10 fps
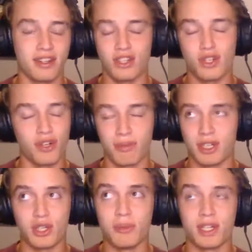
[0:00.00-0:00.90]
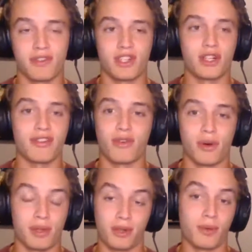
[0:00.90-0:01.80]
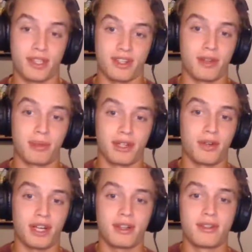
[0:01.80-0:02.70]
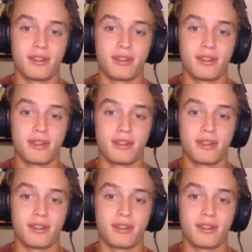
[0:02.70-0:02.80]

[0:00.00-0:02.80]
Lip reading: shouldn't have been too much of a shock for him, and it wasn't. He played great.